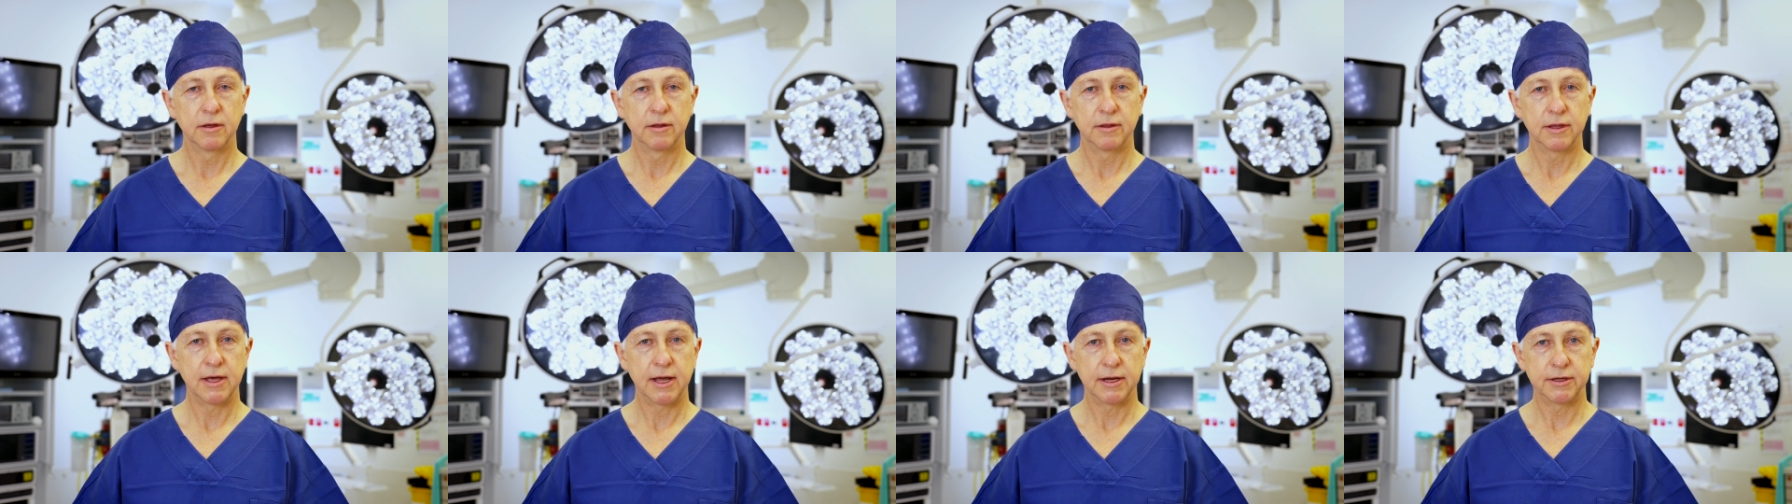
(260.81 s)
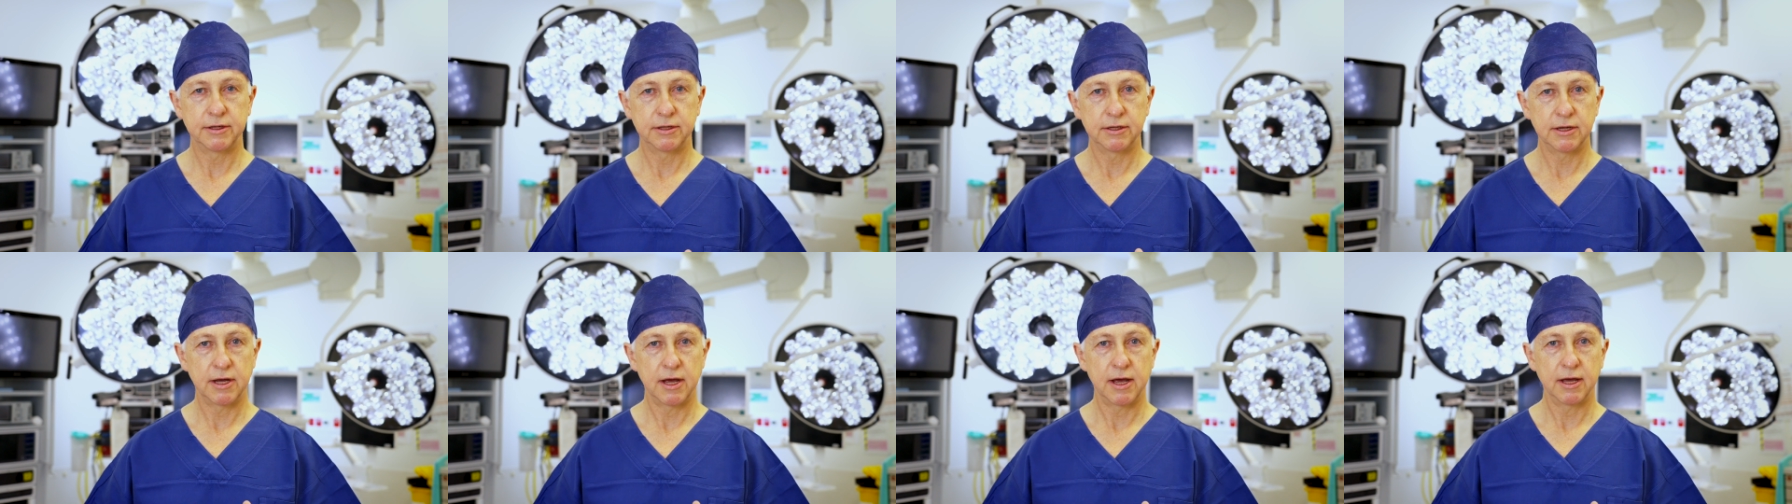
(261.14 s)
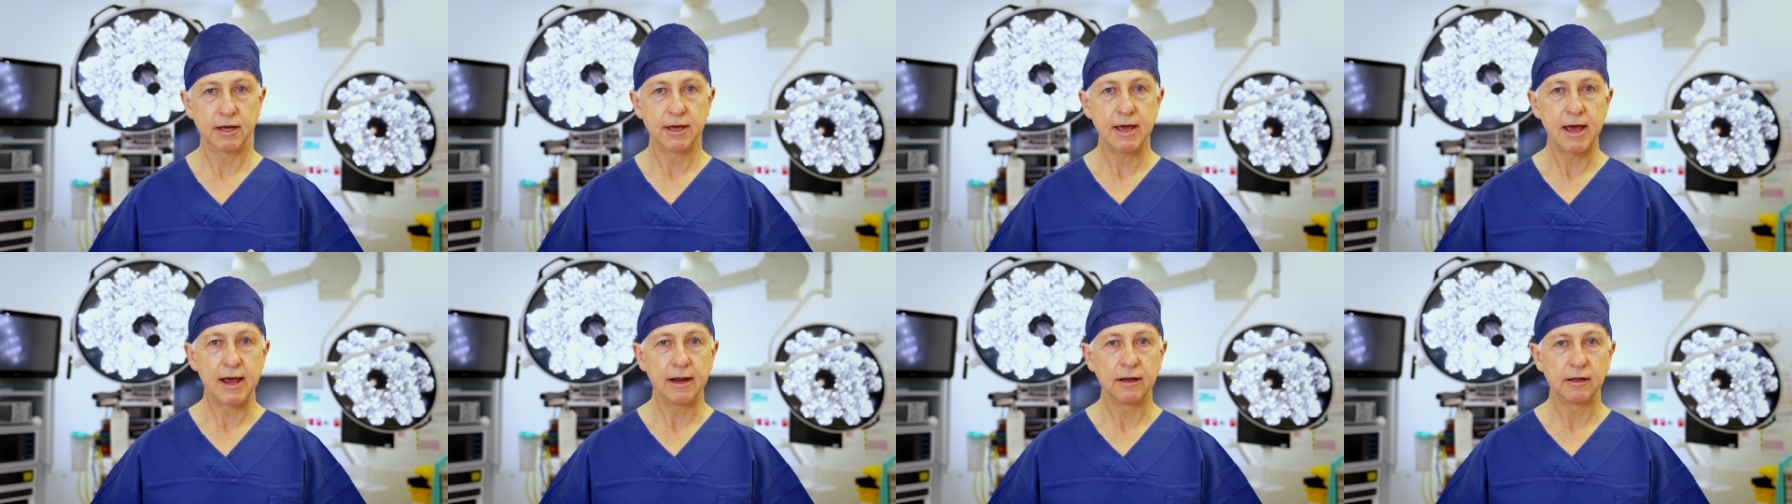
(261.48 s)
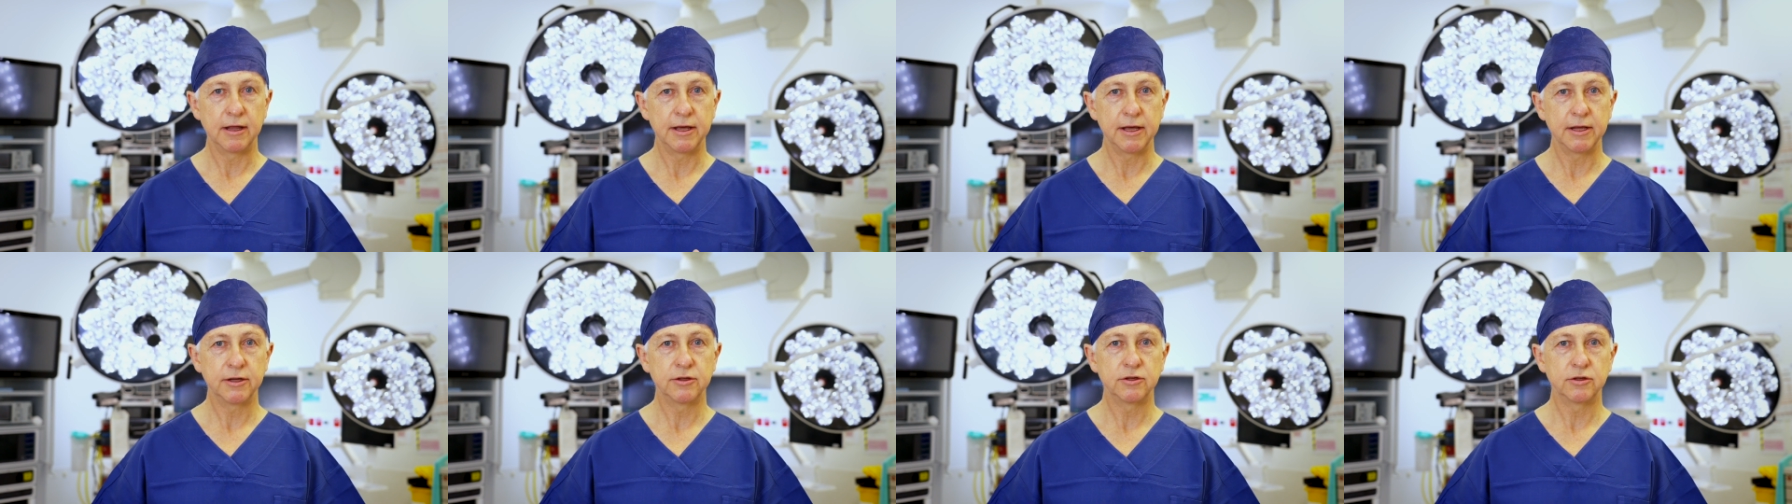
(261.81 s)
that can
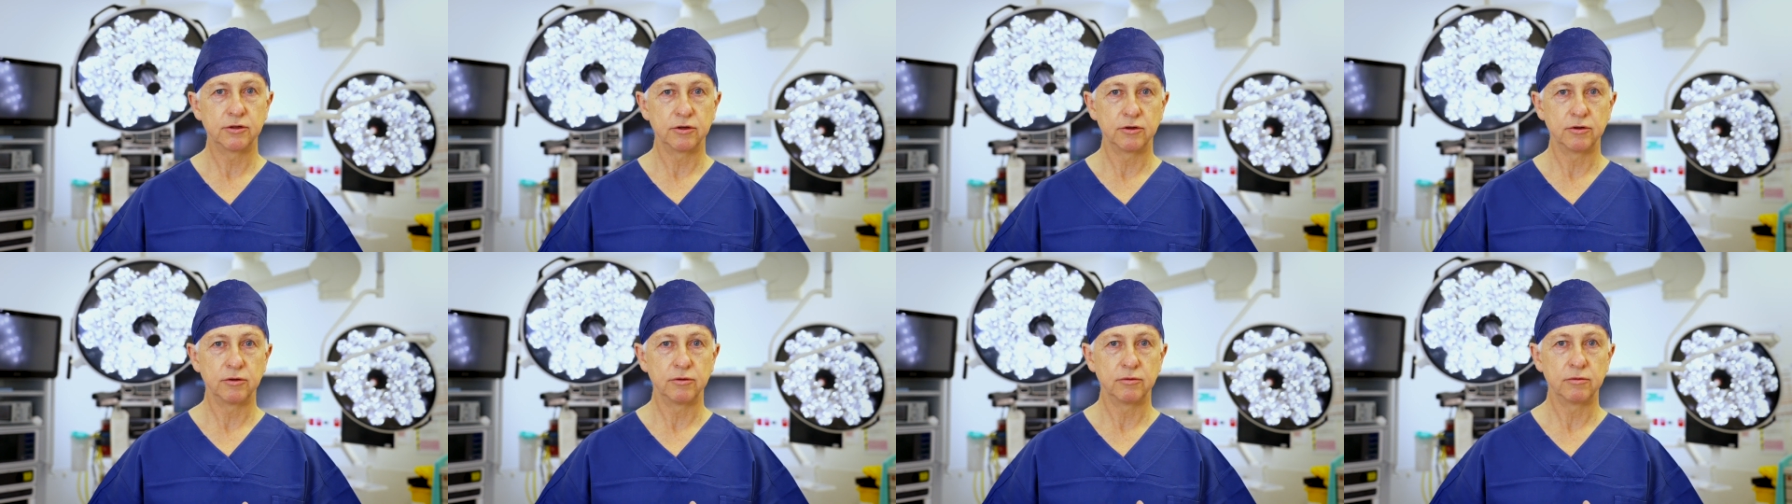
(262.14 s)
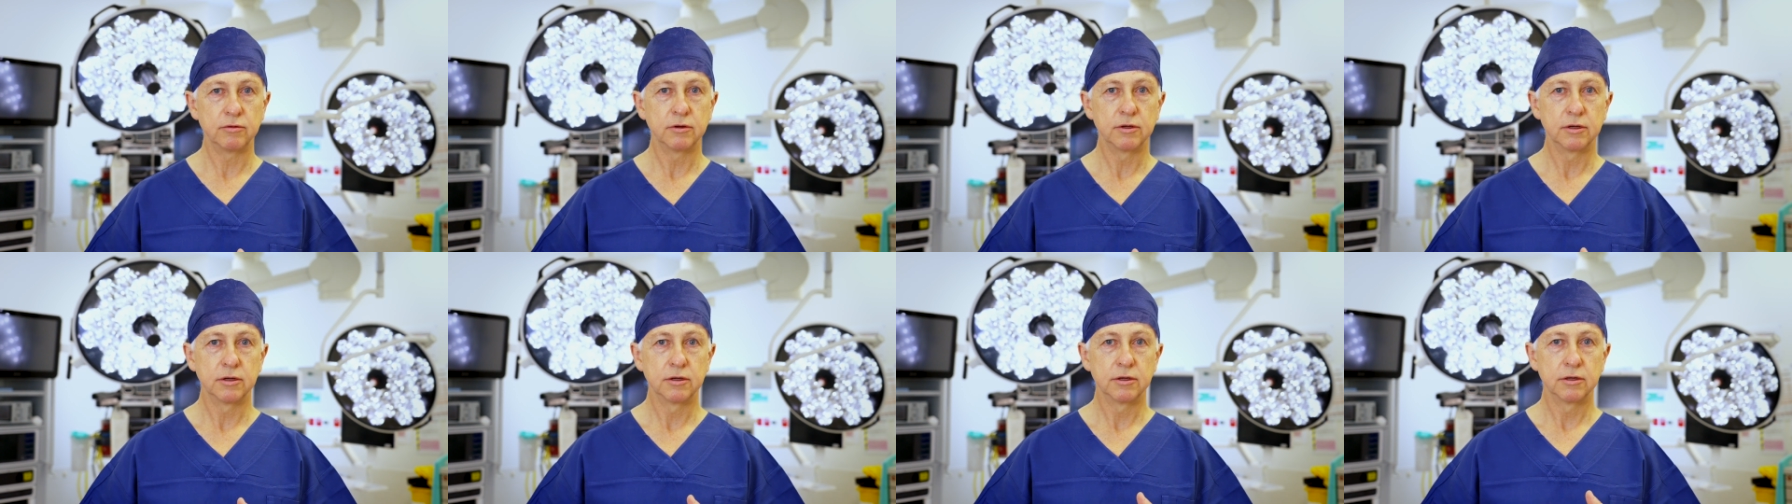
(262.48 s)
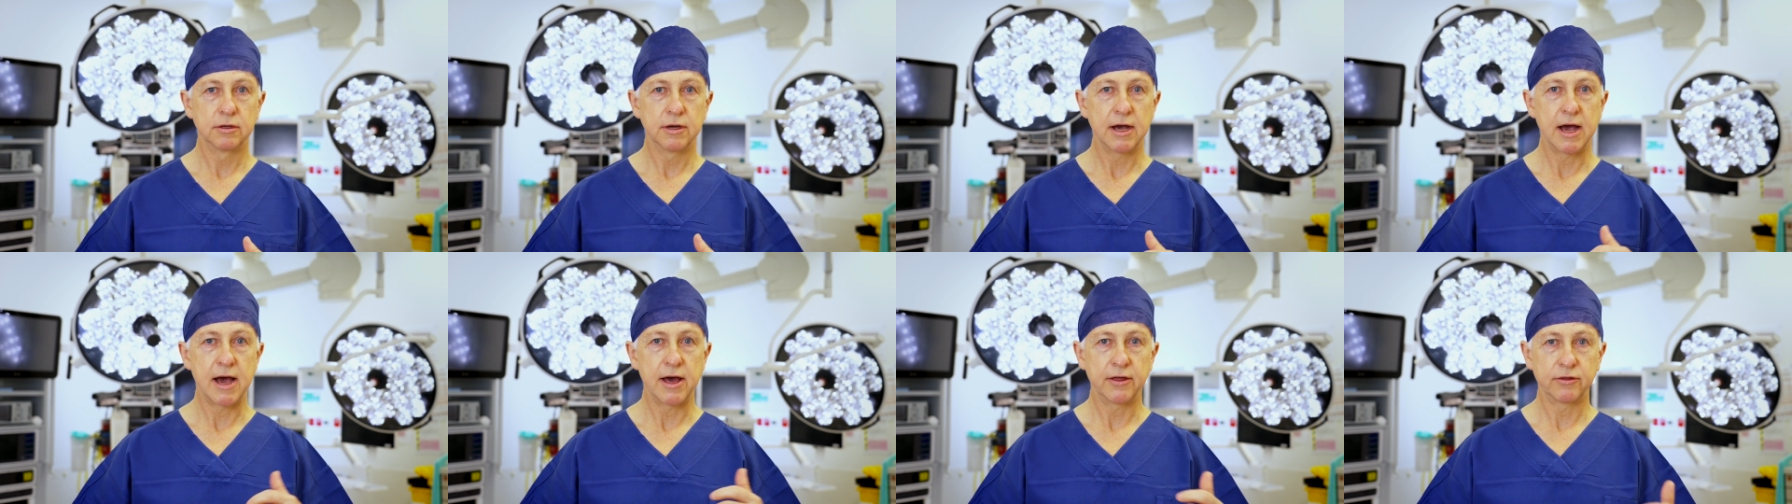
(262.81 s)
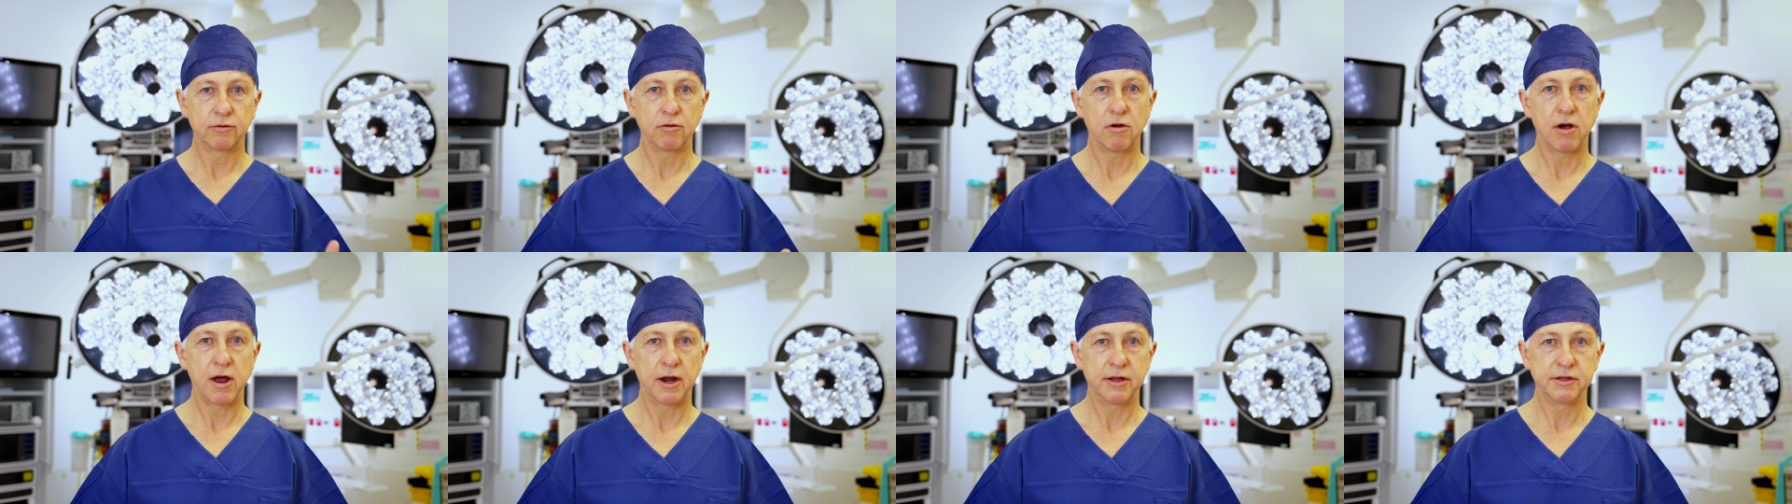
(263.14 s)
lead to
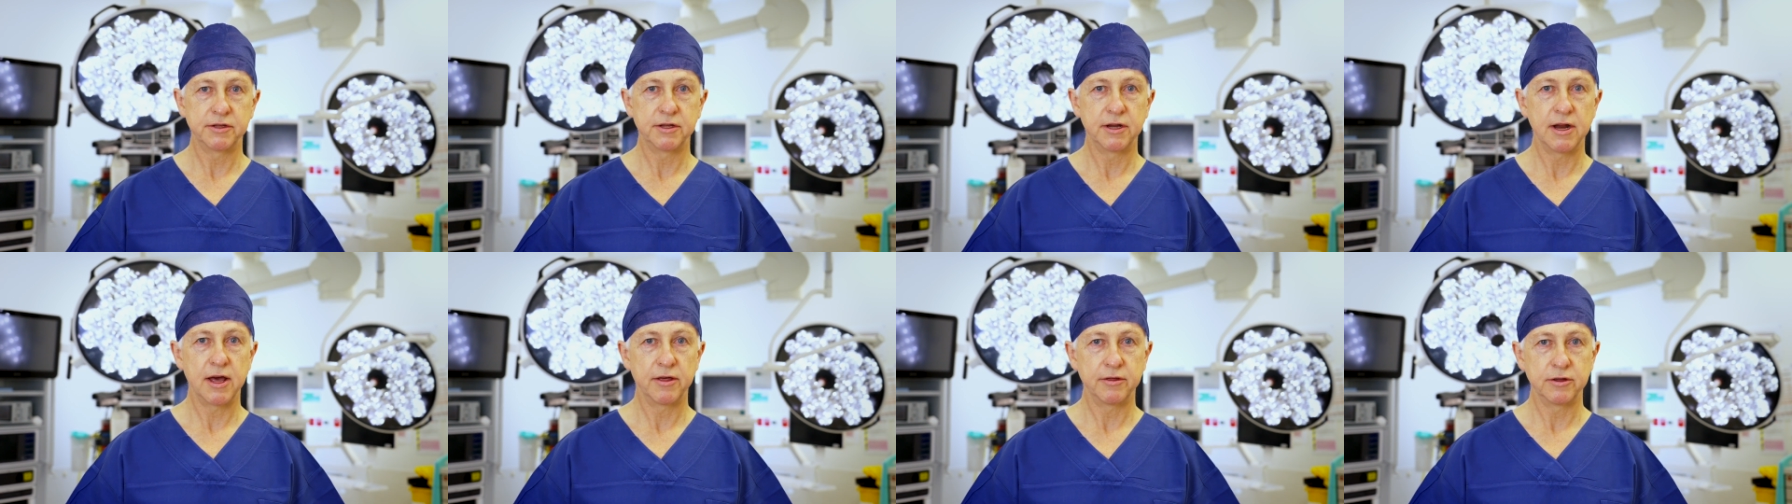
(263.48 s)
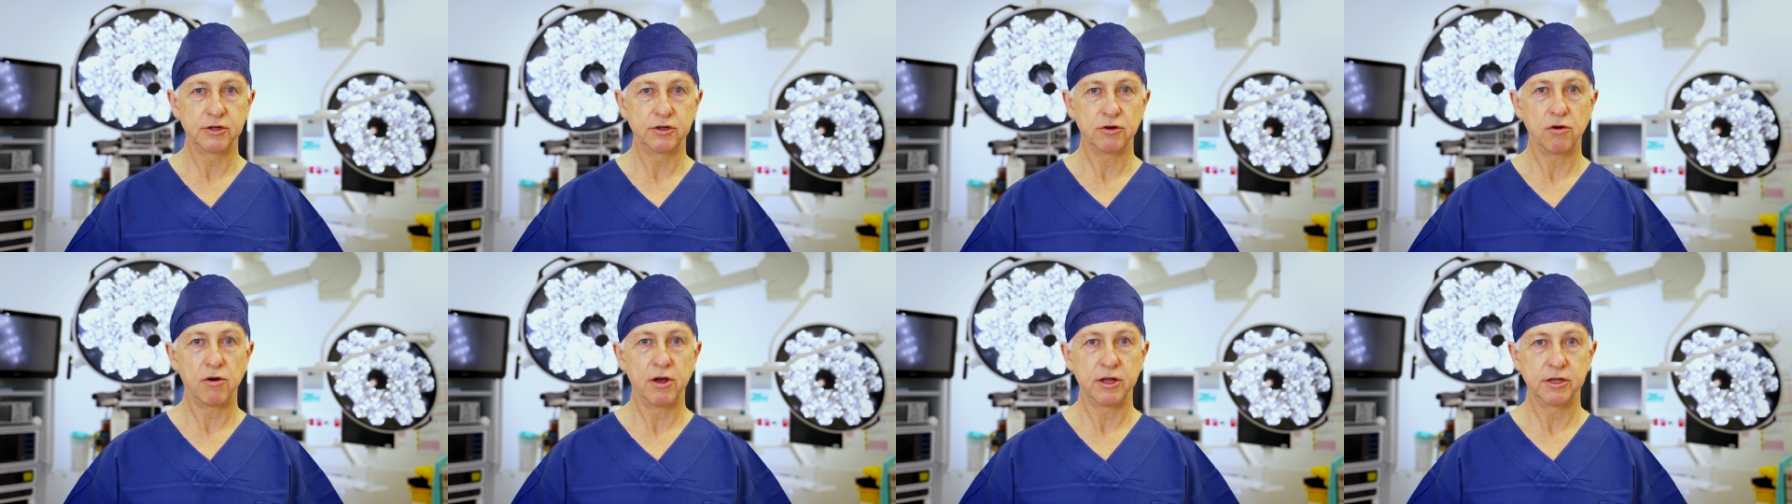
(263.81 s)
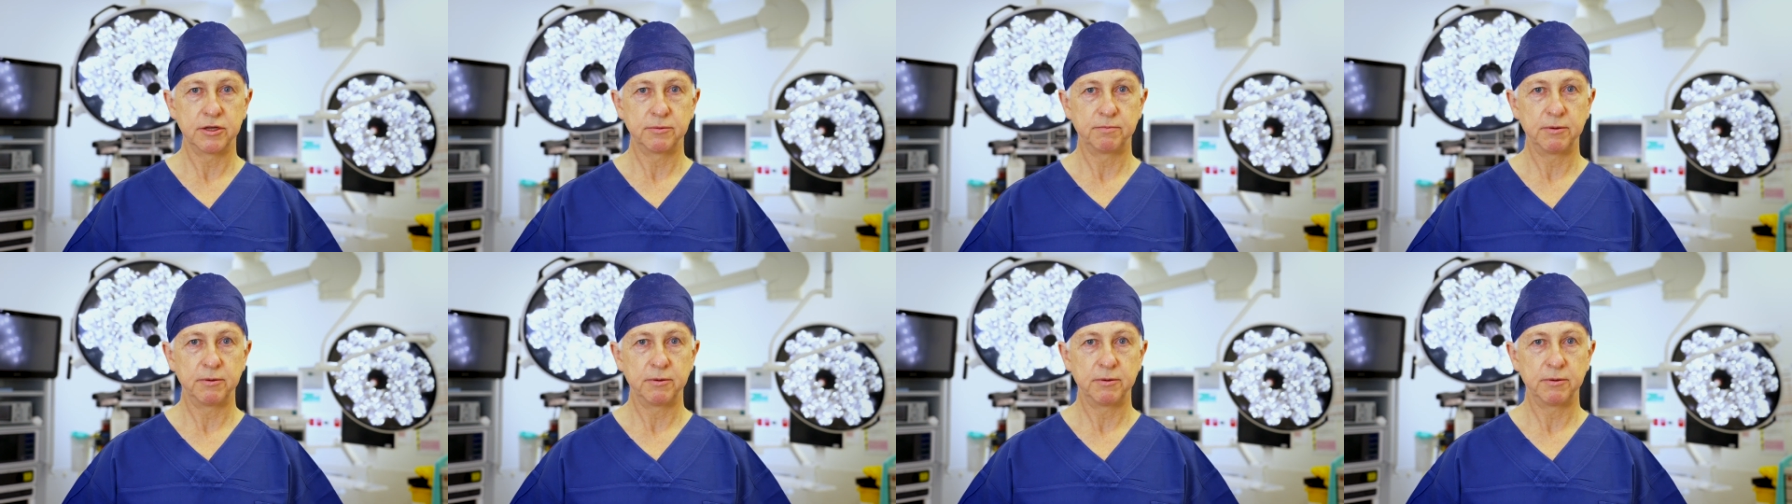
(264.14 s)
arthritis in other joints,